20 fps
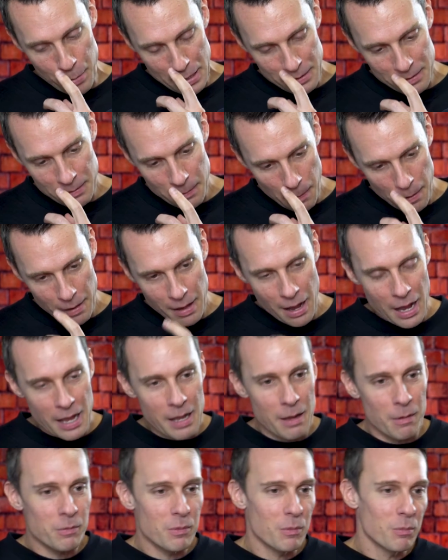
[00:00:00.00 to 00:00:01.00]
But
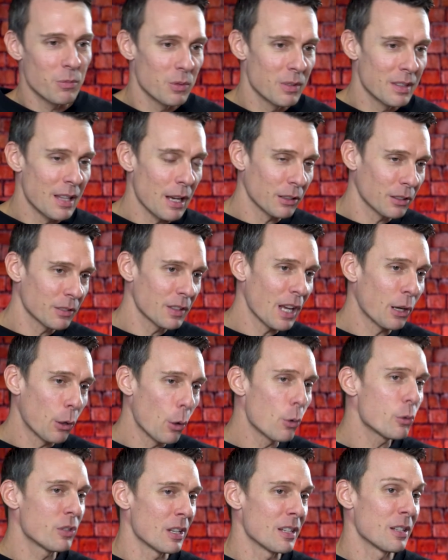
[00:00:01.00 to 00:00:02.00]
that
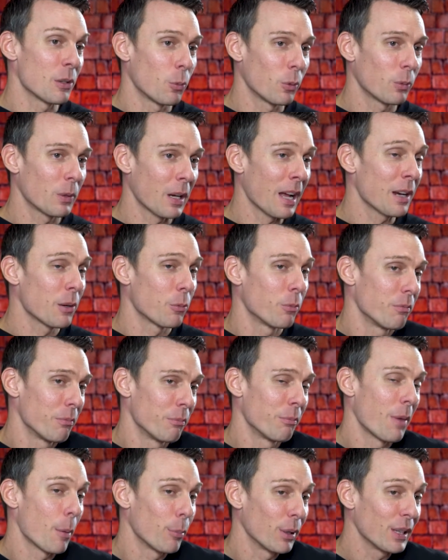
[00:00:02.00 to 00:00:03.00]
goes into kind of
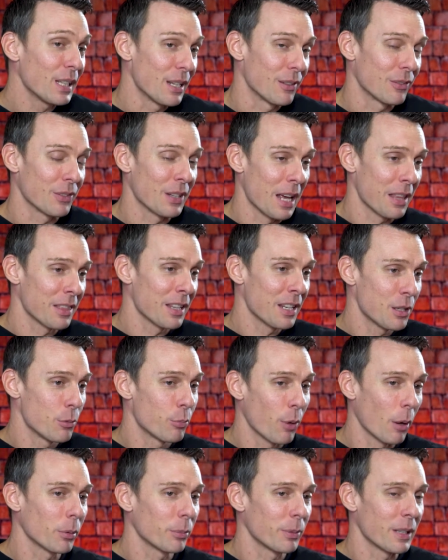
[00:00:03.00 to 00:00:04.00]
my belief, and I think
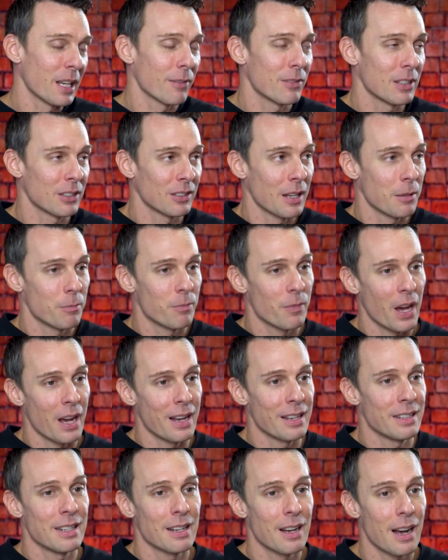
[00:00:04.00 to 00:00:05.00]
you probably have the same
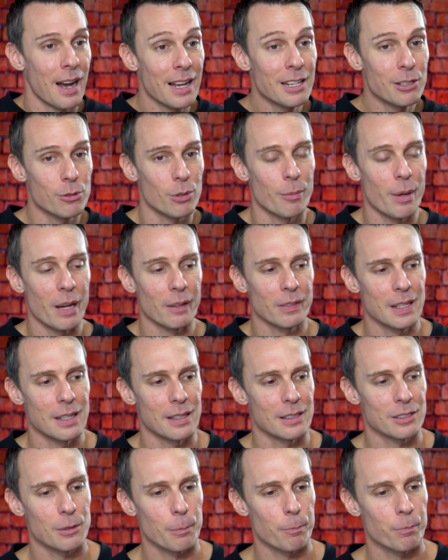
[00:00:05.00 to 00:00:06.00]
idea I do about
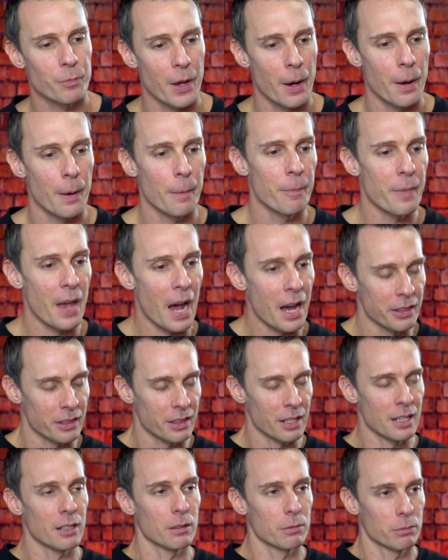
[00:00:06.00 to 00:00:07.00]
this. I
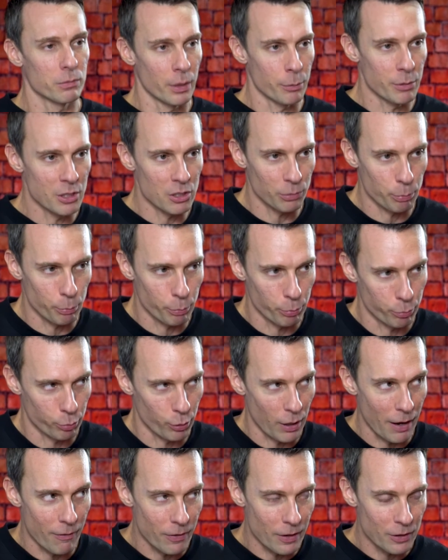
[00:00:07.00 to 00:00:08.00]
think, let me just
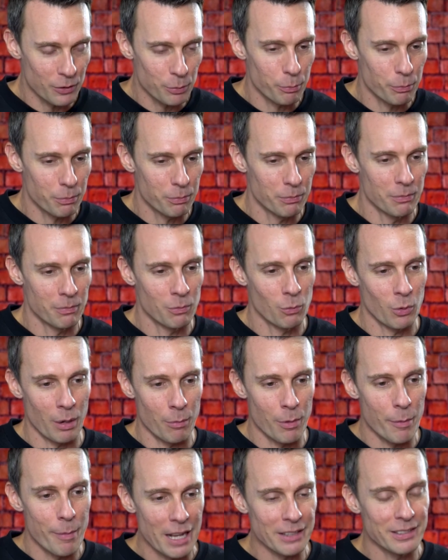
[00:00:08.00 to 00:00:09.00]
preface what
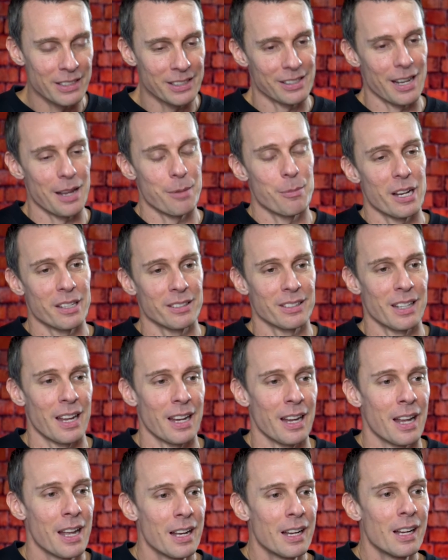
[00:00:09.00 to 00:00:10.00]
I'm about to say by
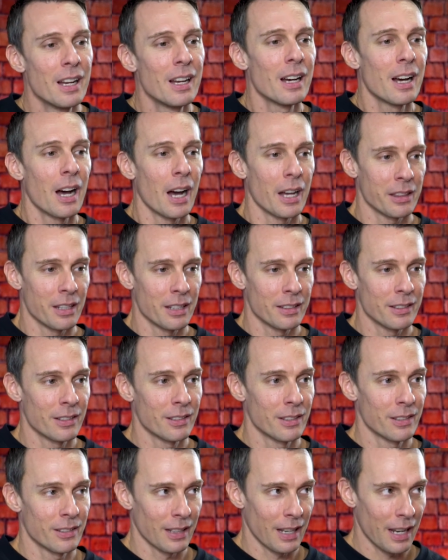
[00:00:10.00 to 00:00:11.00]
saying, I think
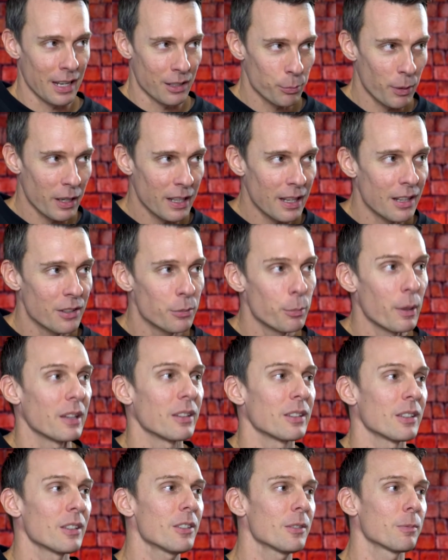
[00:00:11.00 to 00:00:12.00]
this is a case-by-case
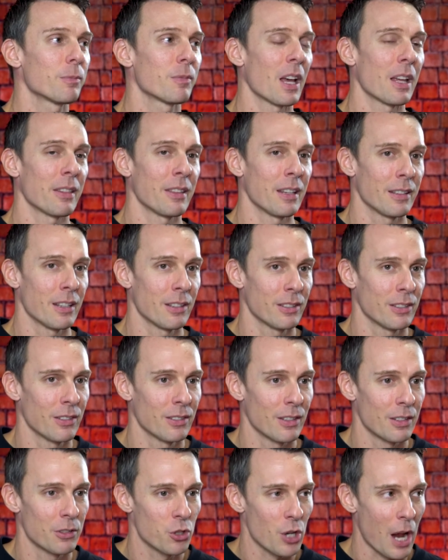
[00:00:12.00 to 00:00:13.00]
basis. I think mm-hmm. this
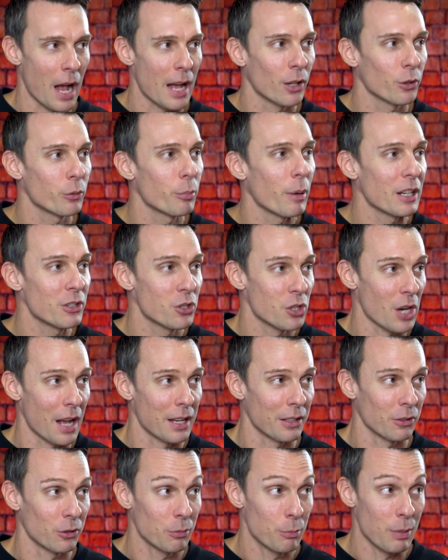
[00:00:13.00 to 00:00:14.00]
is a
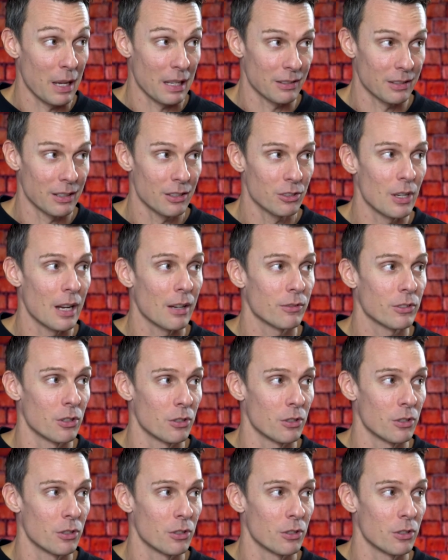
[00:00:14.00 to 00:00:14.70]
child-by-child basis. Absolutely.